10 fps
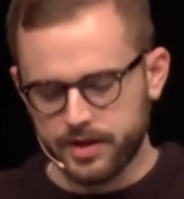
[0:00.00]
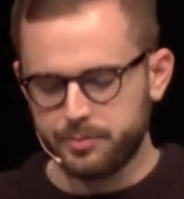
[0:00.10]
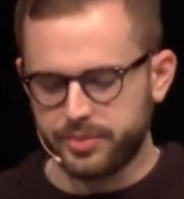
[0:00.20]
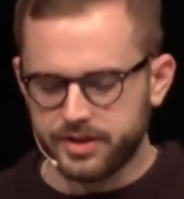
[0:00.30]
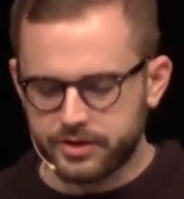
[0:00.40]

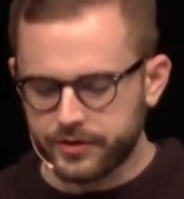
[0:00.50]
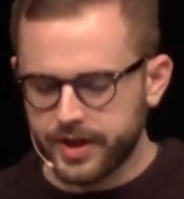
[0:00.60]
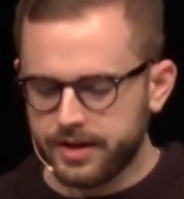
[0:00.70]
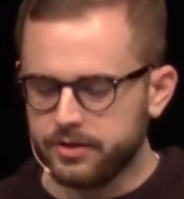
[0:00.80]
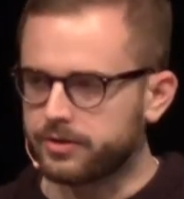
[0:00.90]
And be it
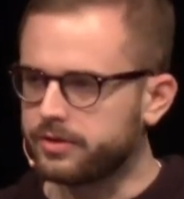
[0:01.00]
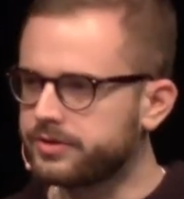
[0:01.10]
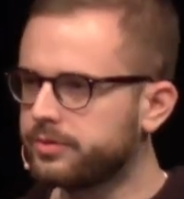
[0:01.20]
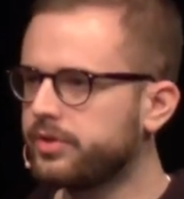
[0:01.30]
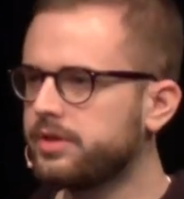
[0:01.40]
creating or
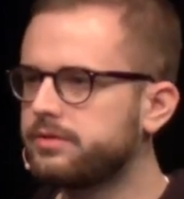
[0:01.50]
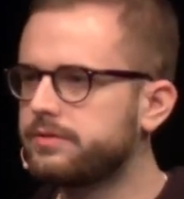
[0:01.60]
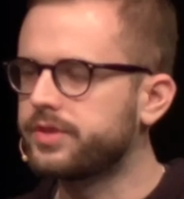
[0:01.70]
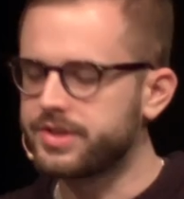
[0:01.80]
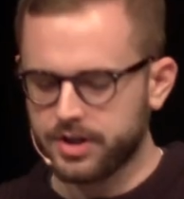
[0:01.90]
contributing
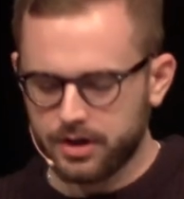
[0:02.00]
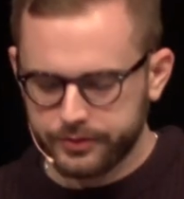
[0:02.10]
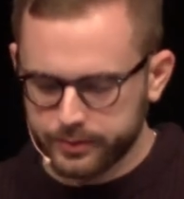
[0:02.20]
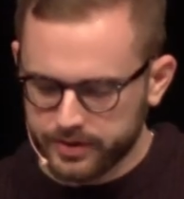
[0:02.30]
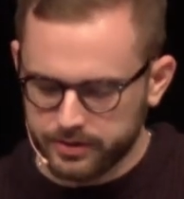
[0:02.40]
to free
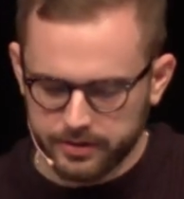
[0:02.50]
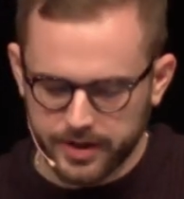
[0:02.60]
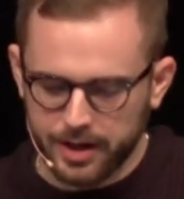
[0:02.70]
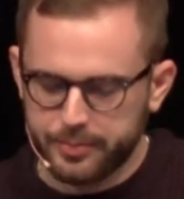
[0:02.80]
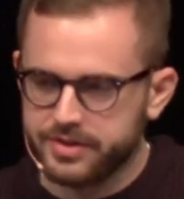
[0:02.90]
software
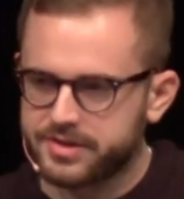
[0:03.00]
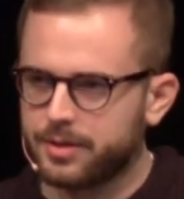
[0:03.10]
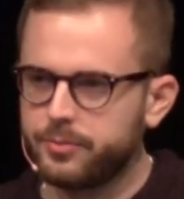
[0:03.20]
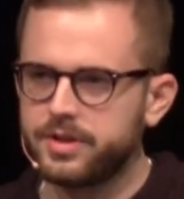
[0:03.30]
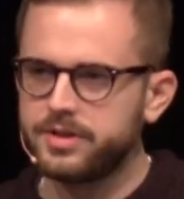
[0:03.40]
or helping
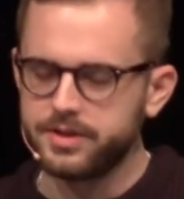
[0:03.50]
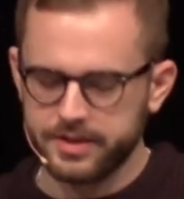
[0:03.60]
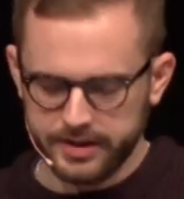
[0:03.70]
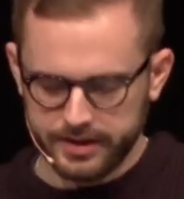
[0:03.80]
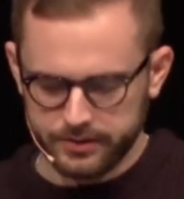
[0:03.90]
someone
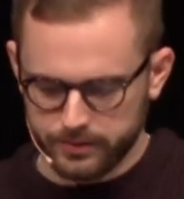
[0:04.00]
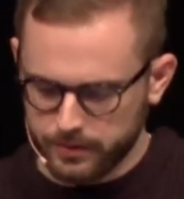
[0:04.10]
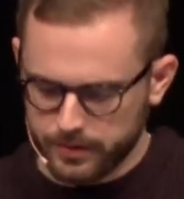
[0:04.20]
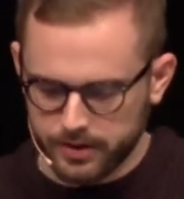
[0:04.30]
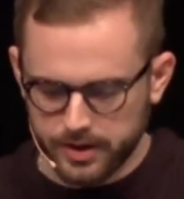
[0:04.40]
in need
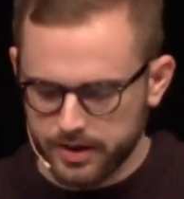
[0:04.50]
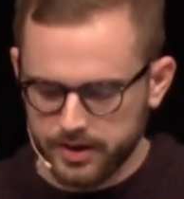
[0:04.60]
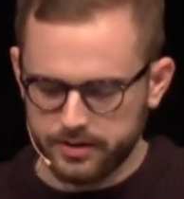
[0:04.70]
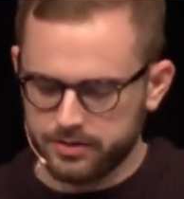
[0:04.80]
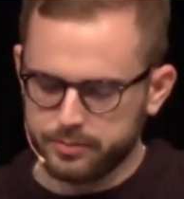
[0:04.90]
or,
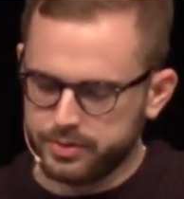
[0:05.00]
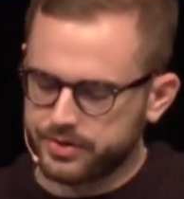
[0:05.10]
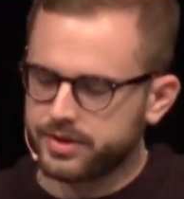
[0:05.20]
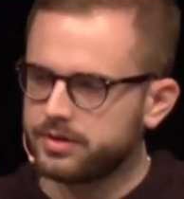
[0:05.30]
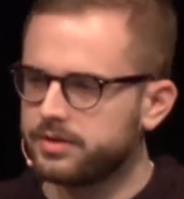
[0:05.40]
you know,
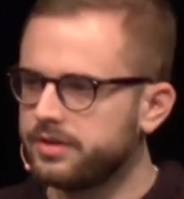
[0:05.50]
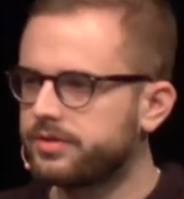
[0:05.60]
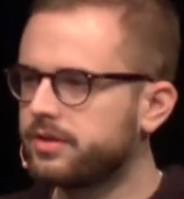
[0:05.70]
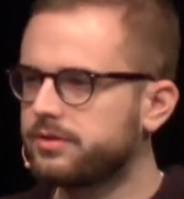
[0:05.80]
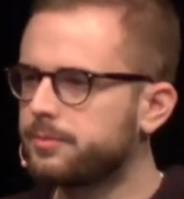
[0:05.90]
pushing
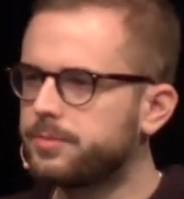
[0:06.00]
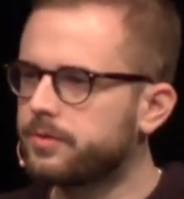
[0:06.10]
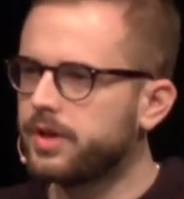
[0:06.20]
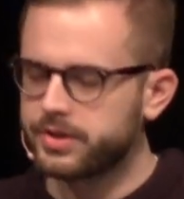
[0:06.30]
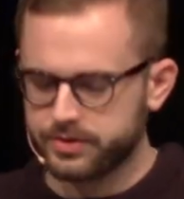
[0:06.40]
internet
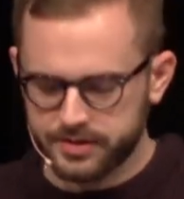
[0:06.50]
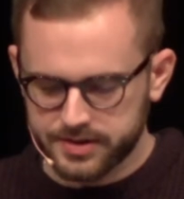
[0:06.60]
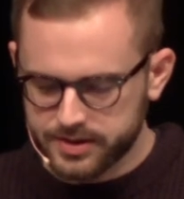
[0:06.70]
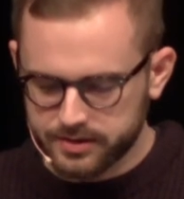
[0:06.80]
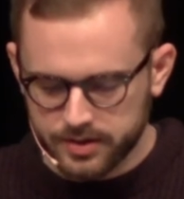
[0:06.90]

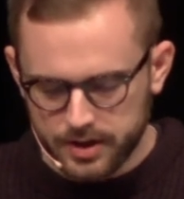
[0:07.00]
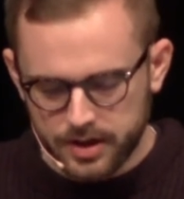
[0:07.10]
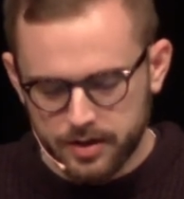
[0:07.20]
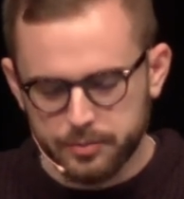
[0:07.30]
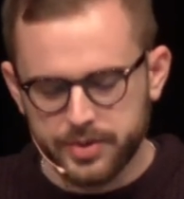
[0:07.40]
corporations and
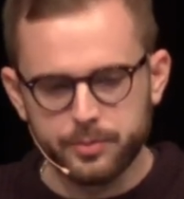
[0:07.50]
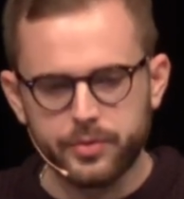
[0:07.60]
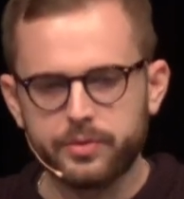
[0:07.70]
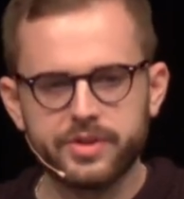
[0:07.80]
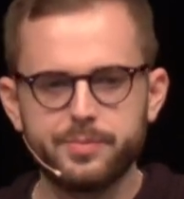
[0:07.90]

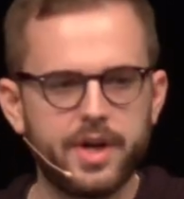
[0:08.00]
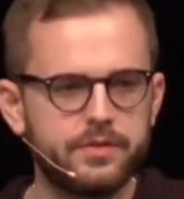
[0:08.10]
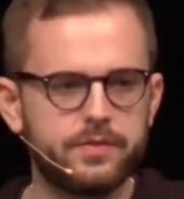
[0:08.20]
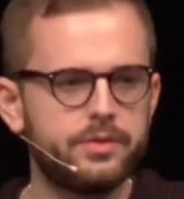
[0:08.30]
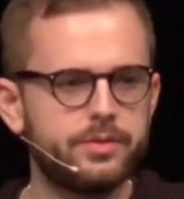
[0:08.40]
being more
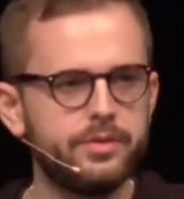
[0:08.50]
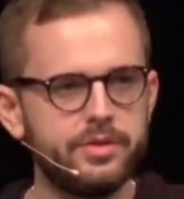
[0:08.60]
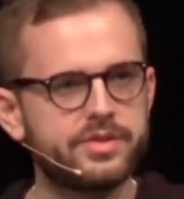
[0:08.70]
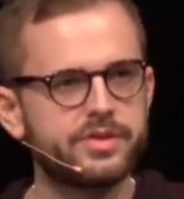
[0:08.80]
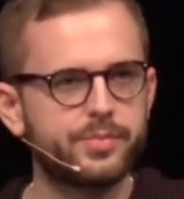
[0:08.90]
respectful to
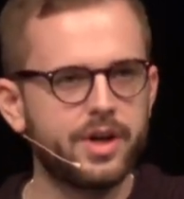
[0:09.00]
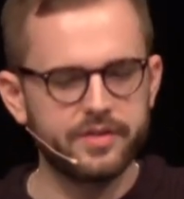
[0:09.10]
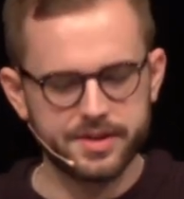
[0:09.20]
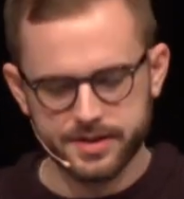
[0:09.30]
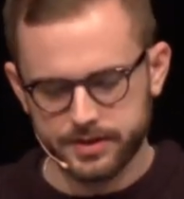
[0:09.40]
users'
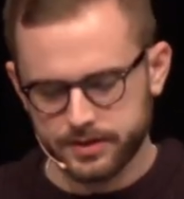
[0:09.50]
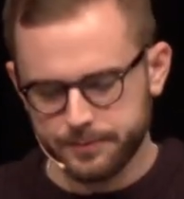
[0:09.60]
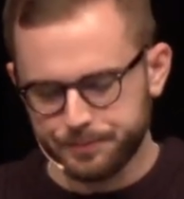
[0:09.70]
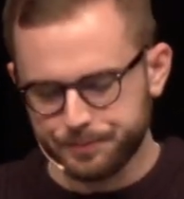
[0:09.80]
privacy.